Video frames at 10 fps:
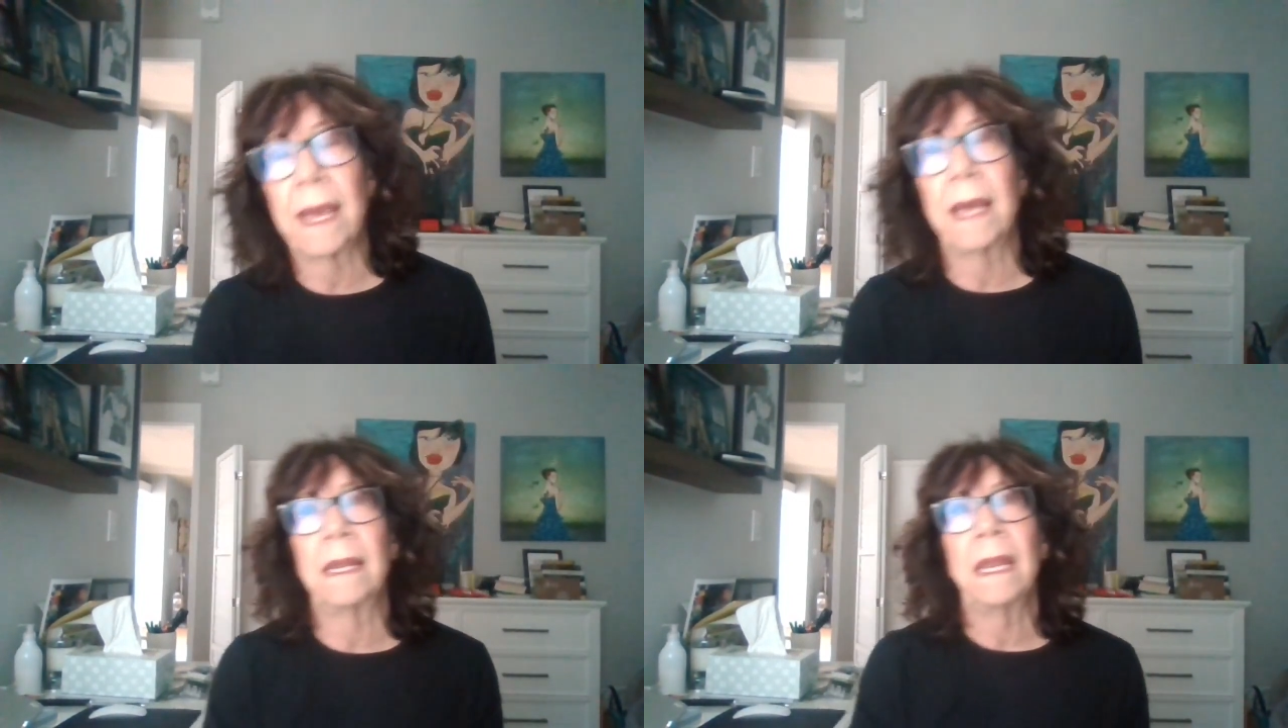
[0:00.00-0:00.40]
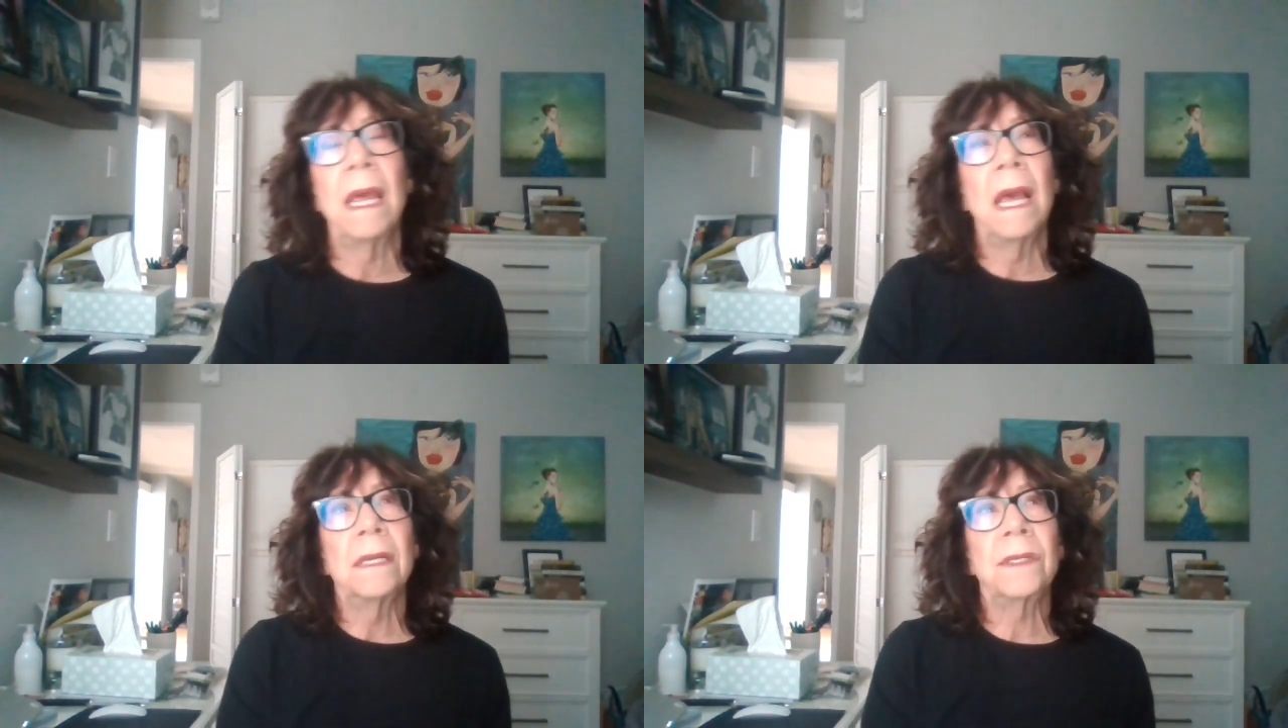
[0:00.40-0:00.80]
and
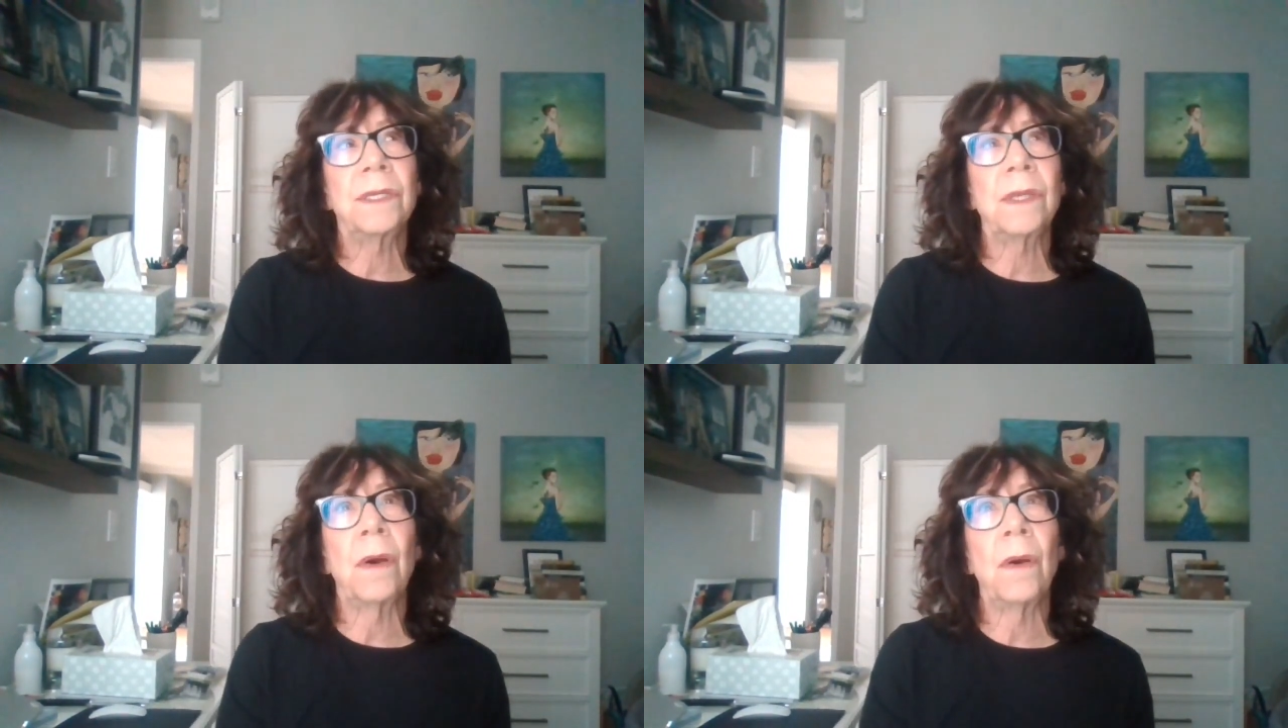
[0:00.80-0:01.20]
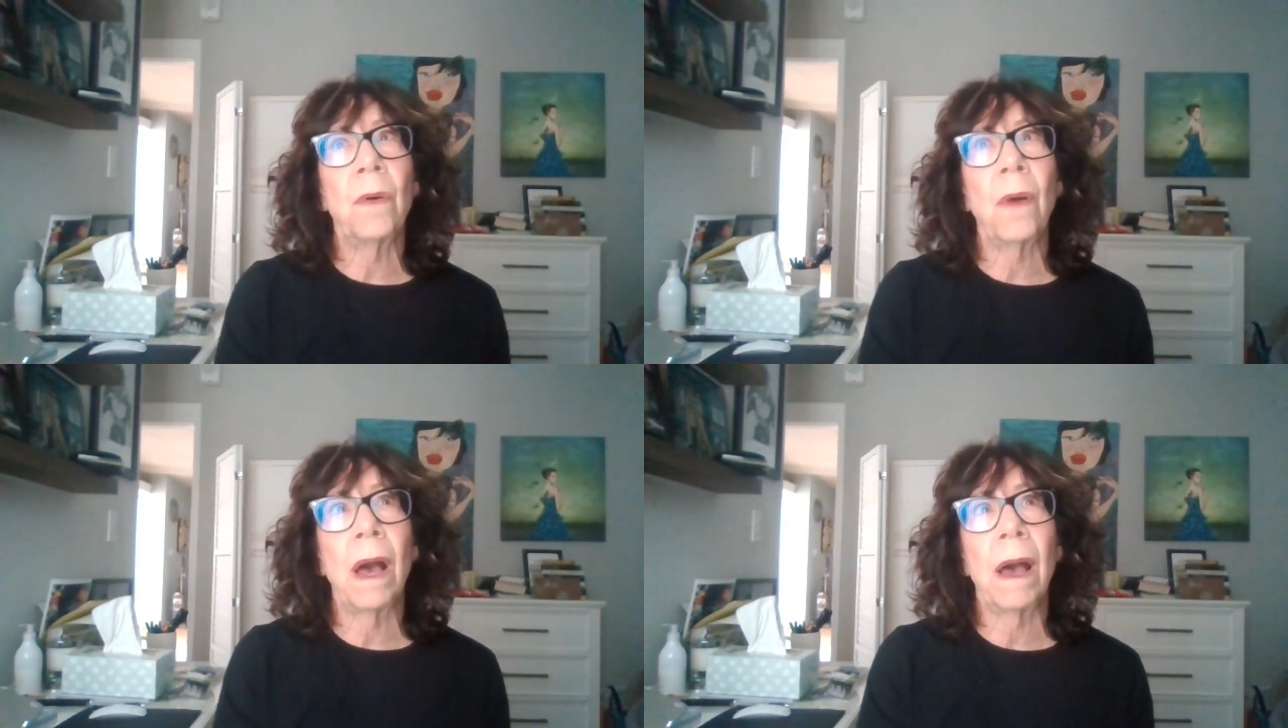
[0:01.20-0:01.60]

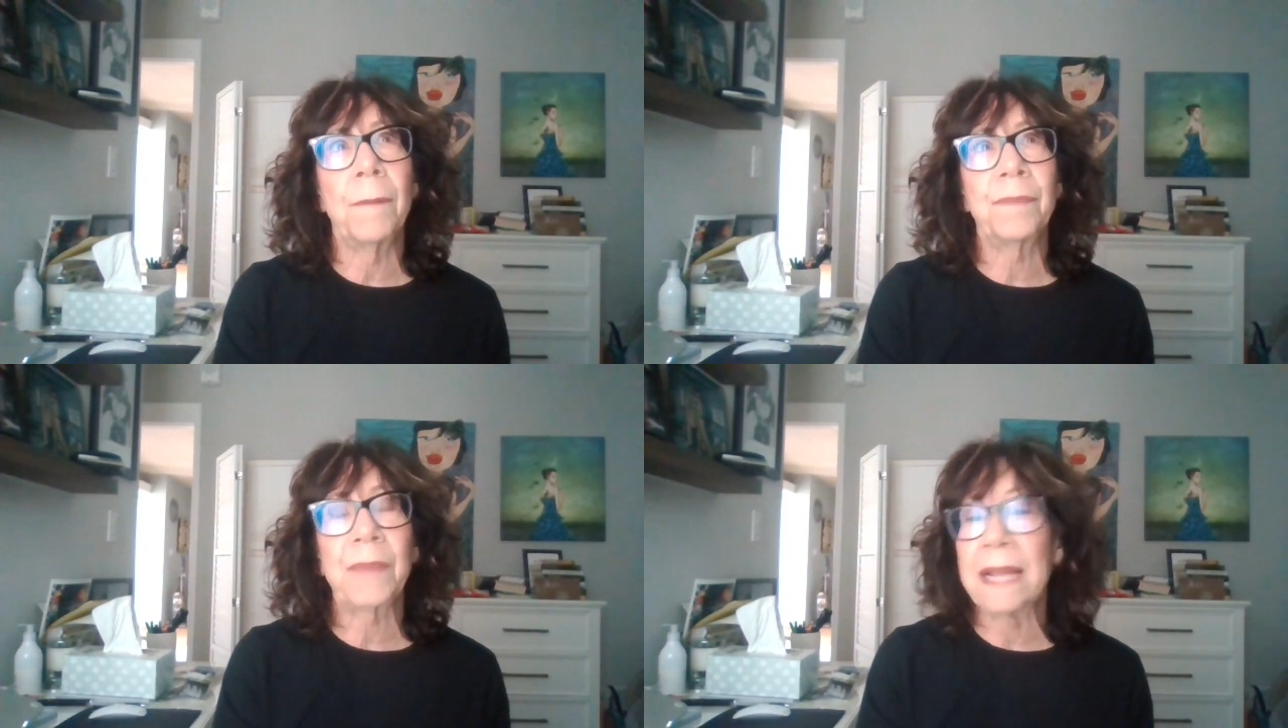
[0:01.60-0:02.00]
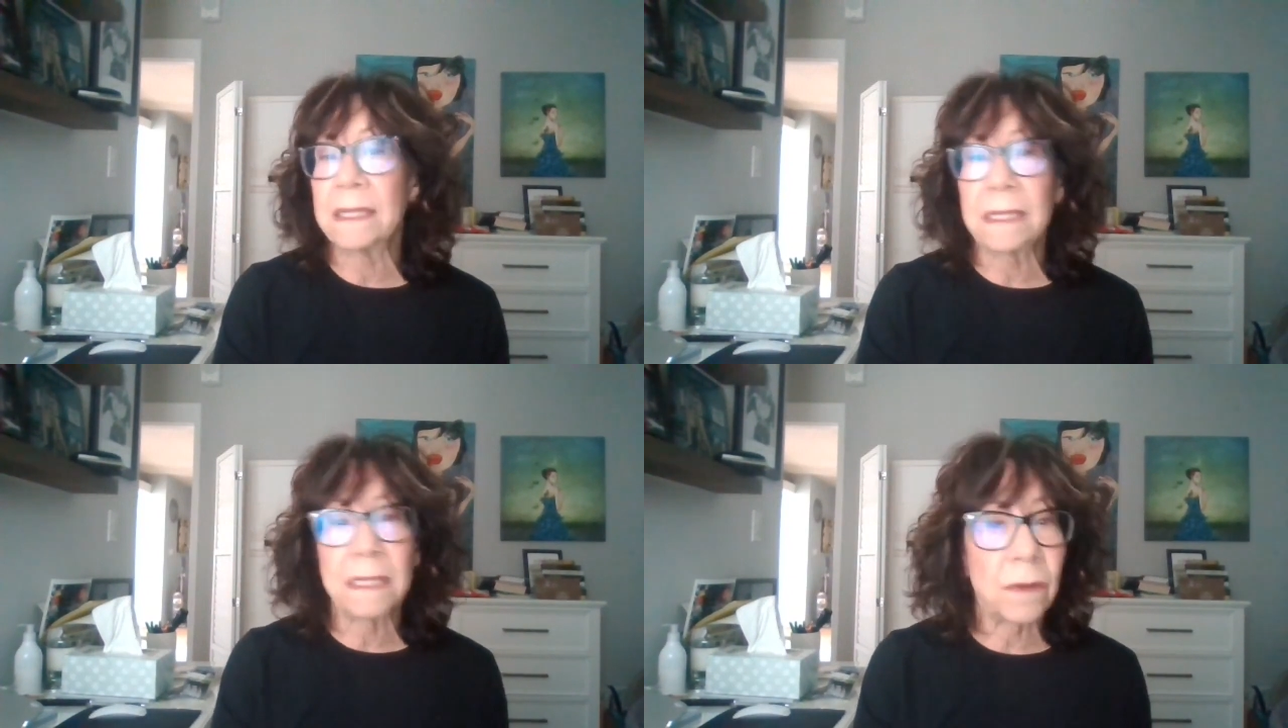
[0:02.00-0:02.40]
so I
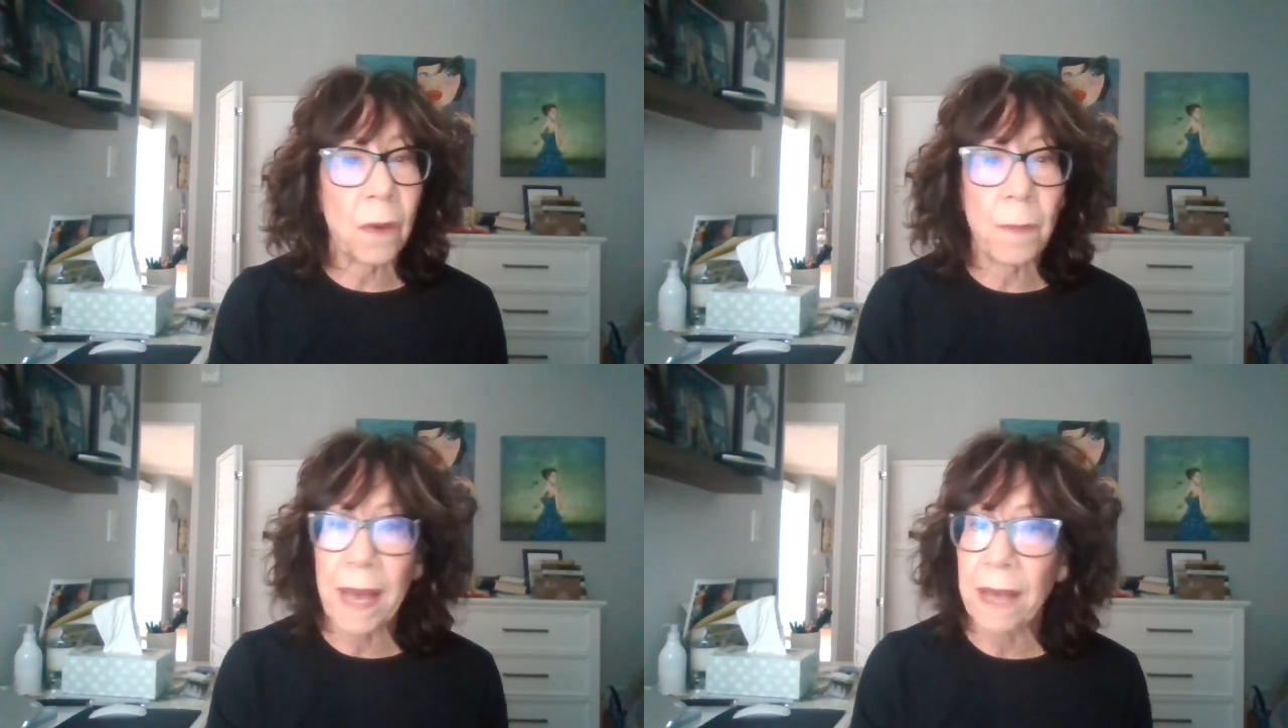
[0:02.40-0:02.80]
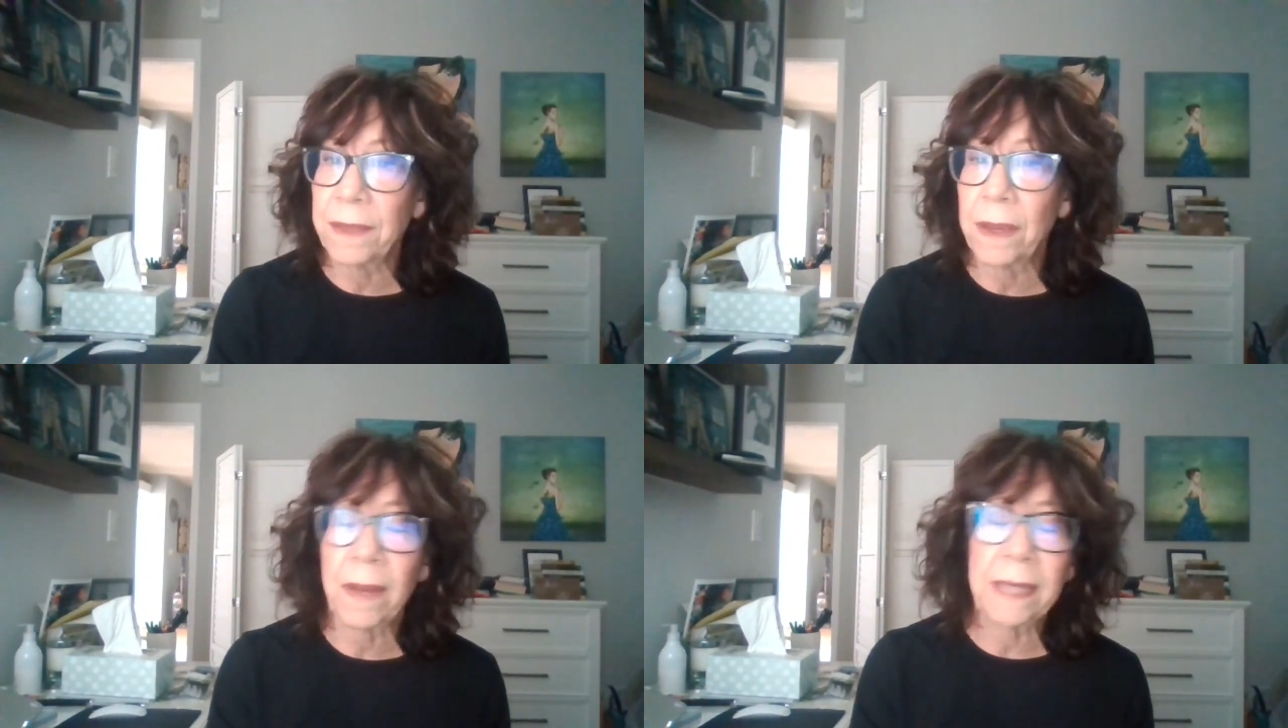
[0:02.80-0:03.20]
still go back there.